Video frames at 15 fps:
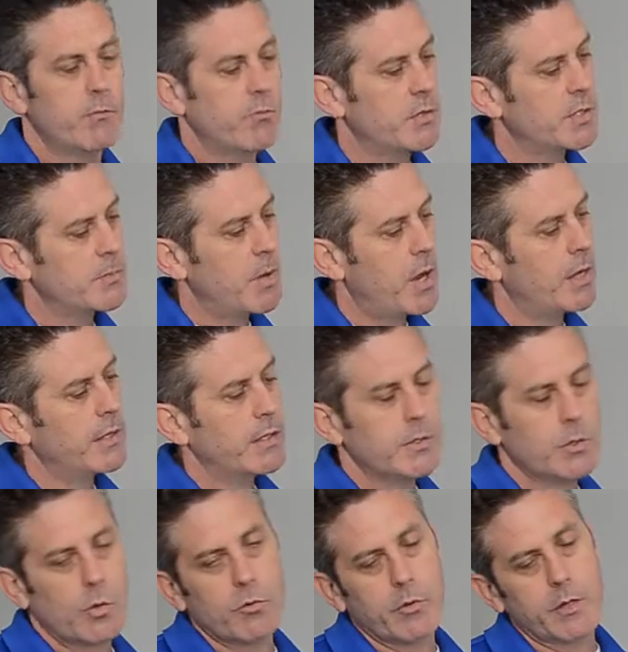responding
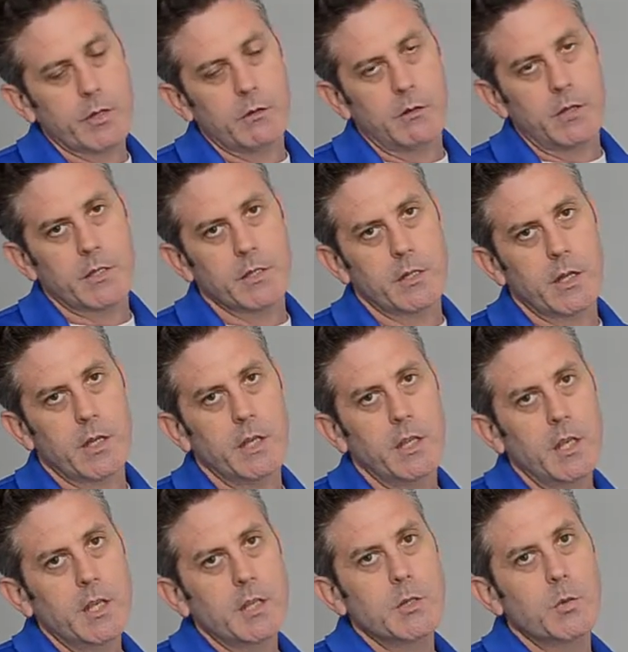to a critical incident
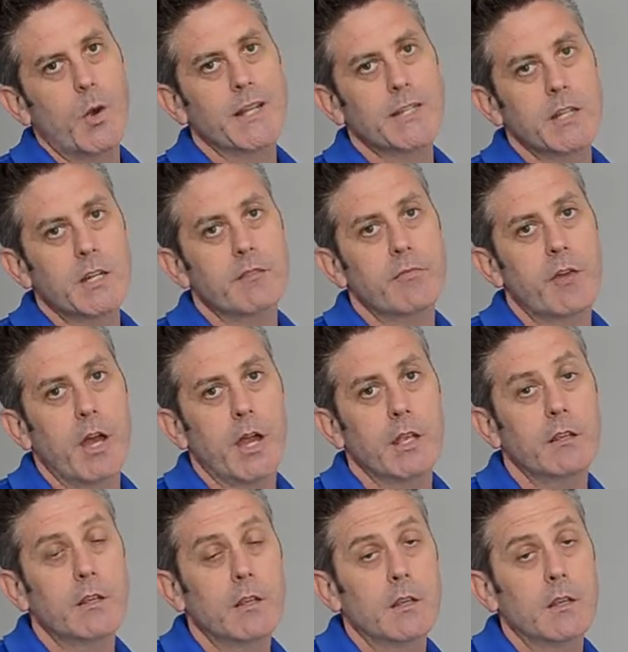to identify